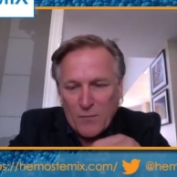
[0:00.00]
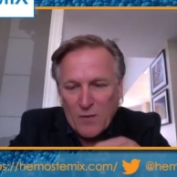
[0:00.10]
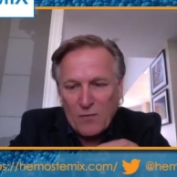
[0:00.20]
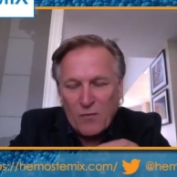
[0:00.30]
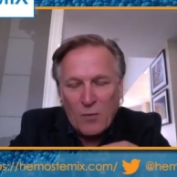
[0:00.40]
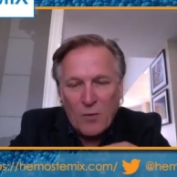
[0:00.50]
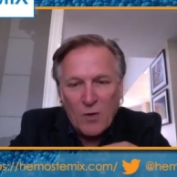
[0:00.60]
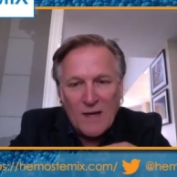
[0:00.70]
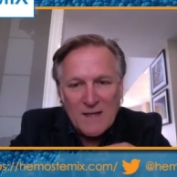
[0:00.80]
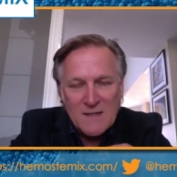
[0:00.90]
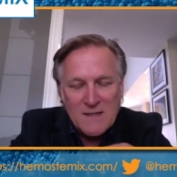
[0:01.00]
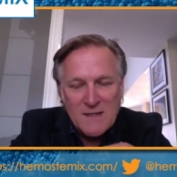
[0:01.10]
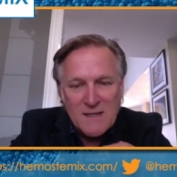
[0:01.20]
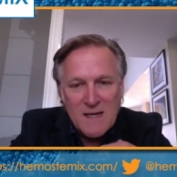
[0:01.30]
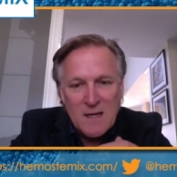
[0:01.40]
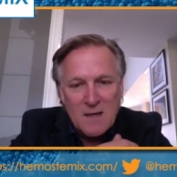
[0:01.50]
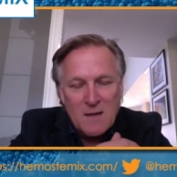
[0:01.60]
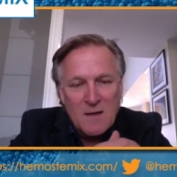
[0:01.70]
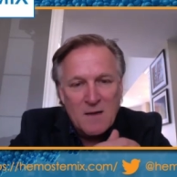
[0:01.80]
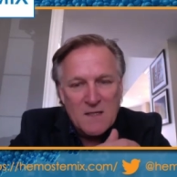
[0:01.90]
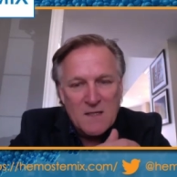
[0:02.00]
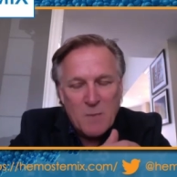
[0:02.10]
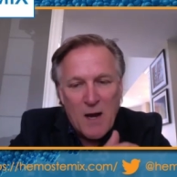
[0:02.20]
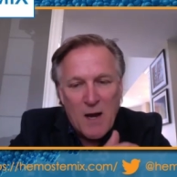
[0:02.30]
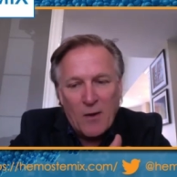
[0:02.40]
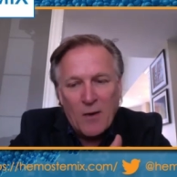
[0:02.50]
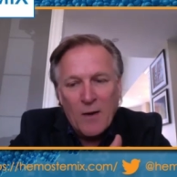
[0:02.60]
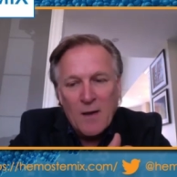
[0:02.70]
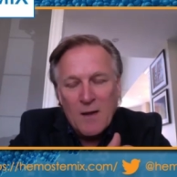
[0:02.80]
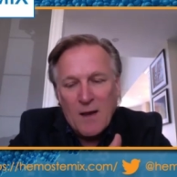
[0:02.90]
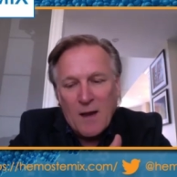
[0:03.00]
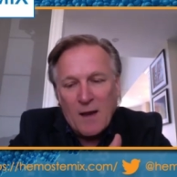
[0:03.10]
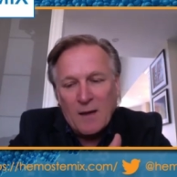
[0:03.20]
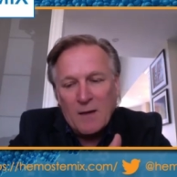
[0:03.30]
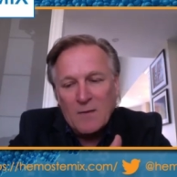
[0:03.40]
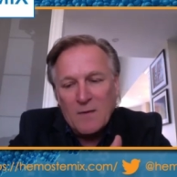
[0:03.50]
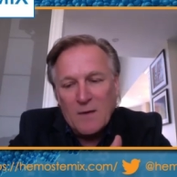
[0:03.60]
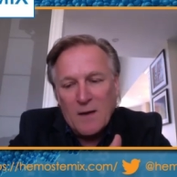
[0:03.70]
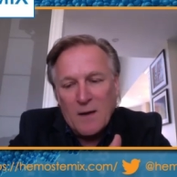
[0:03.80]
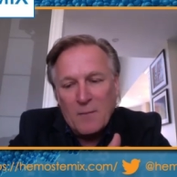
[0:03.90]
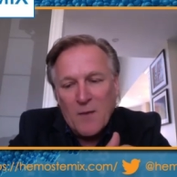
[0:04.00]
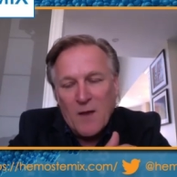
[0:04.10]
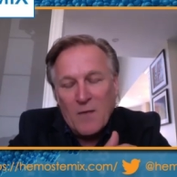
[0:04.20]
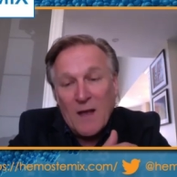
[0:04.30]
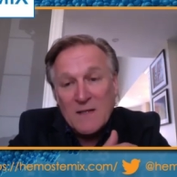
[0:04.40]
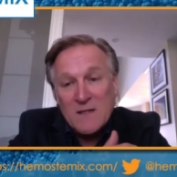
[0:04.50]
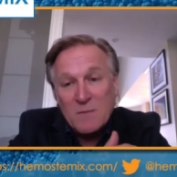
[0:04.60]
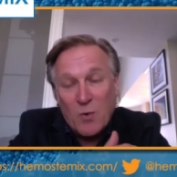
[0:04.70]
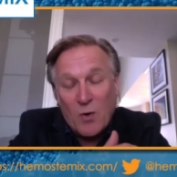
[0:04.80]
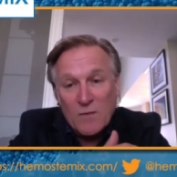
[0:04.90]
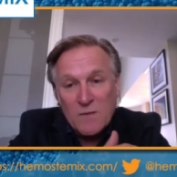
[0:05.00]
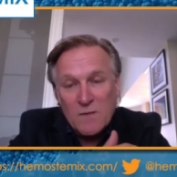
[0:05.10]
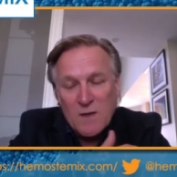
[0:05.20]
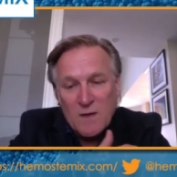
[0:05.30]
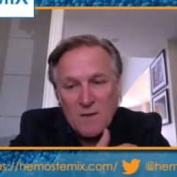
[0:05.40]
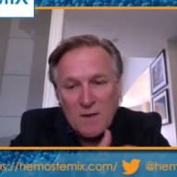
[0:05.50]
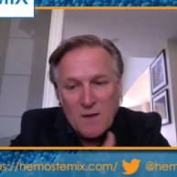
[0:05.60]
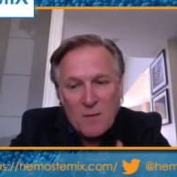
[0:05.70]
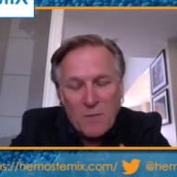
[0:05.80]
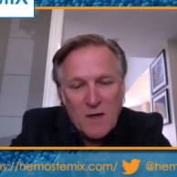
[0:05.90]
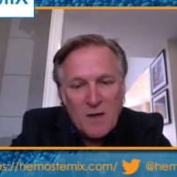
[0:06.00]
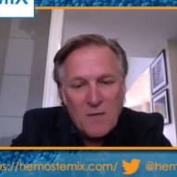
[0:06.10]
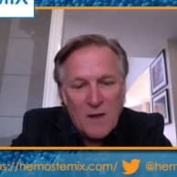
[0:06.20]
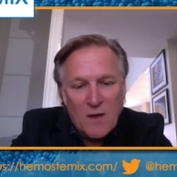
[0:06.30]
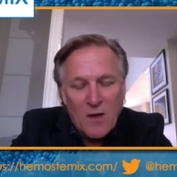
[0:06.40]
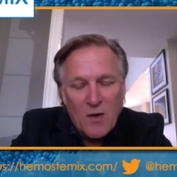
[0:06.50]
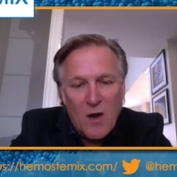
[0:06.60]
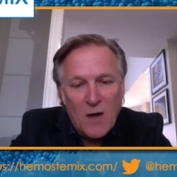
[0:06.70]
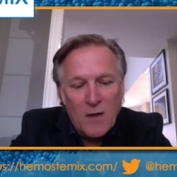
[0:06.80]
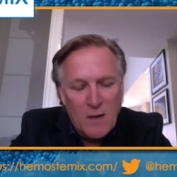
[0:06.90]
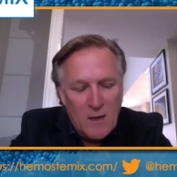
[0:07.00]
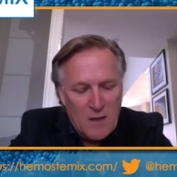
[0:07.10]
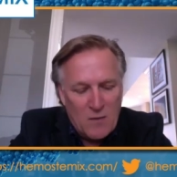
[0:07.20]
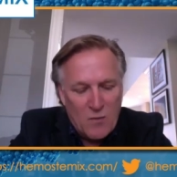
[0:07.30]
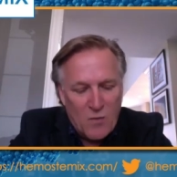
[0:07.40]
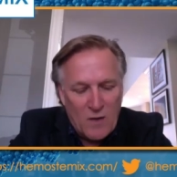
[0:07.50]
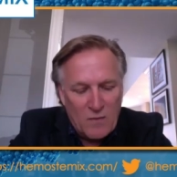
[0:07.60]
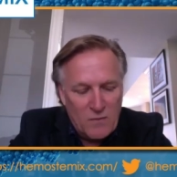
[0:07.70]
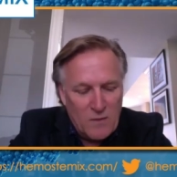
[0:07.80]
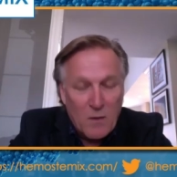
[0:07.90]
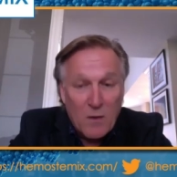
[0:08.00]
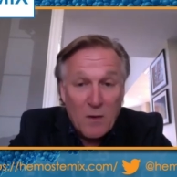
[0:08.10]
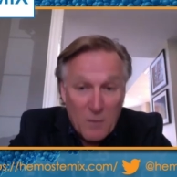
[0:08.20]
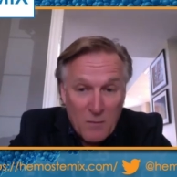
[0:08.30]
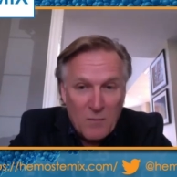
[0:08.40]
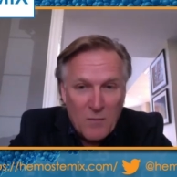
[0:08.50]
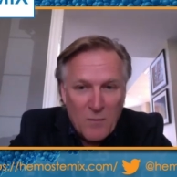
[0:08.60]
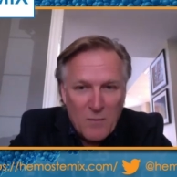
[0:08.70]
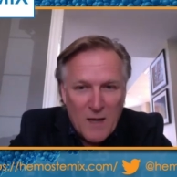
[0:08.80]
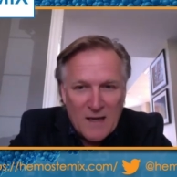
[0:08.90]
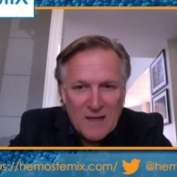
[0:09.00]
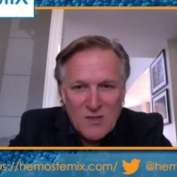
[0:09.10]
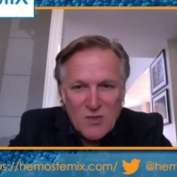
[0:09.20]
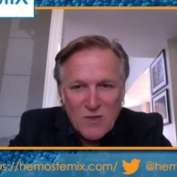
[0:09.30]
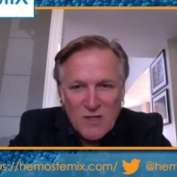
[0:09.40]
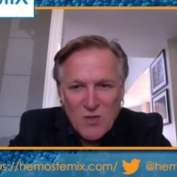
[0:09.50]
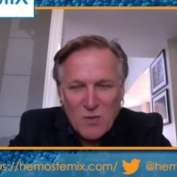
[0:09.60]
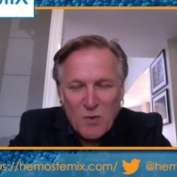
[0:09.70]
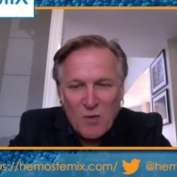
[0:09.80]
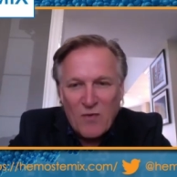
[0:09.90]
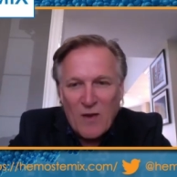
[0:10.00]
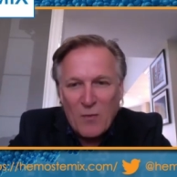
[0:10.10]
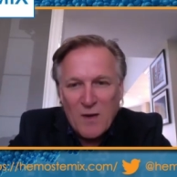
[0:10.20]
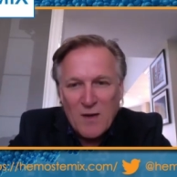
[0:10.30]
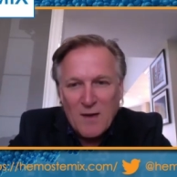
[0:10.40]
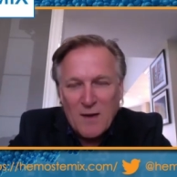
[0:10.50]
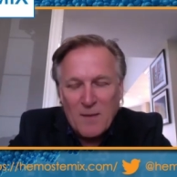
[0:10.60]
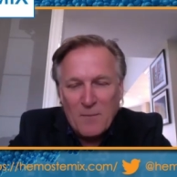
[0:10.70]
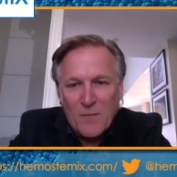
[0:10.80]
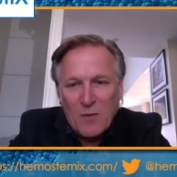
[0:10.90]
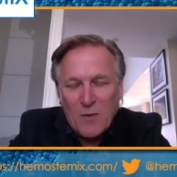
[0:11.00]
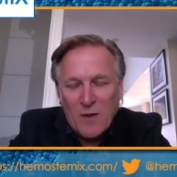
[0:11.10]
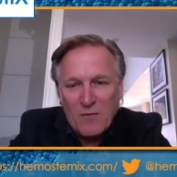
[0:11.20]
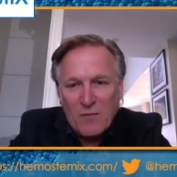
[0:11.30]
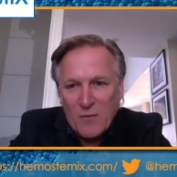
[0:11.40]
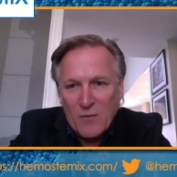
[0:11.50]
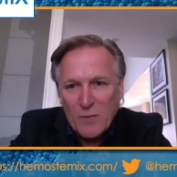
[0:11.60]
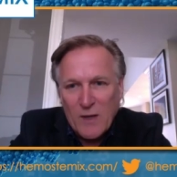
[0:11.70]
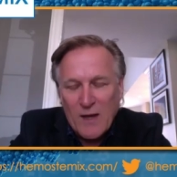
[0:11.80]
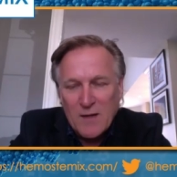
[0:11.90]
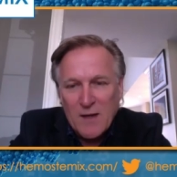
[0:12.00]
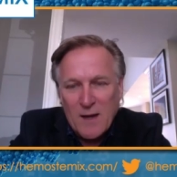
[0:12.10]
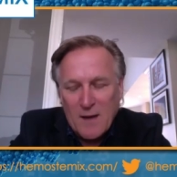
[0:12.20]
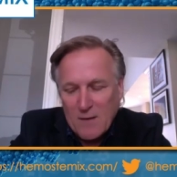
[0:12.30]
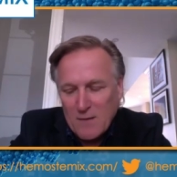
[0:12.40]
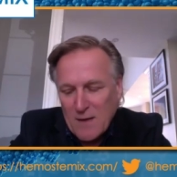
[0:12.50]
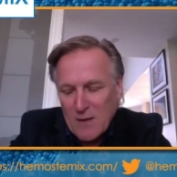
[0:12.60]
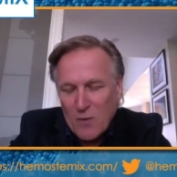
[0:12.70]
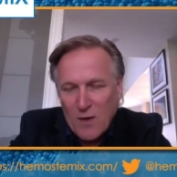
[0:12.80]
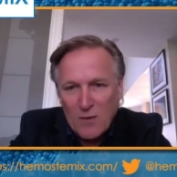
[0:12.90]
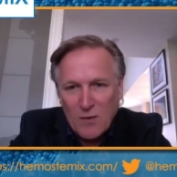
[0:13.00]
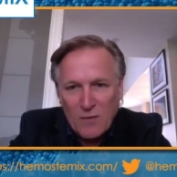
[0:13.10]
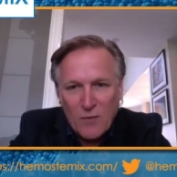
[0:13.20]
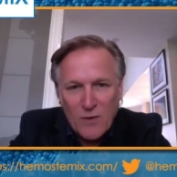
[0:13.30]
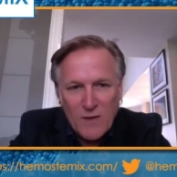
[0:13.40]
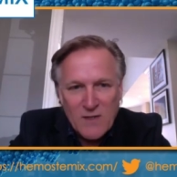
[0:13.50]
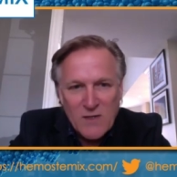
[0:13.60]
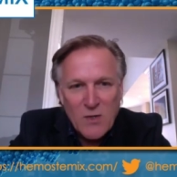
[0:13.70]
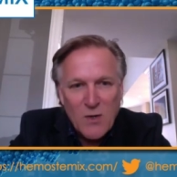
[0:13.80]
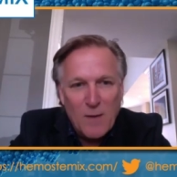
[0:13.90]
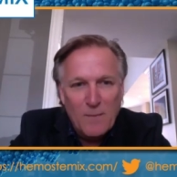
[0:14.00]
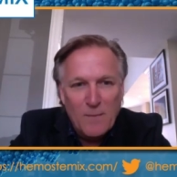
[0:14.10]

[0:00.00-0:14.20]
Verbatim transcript: former licensee, Aspire. And, um, and that's important uh, the company can then get on with making strategic moves that we um, that we have planned and that we are looking forward to execute on.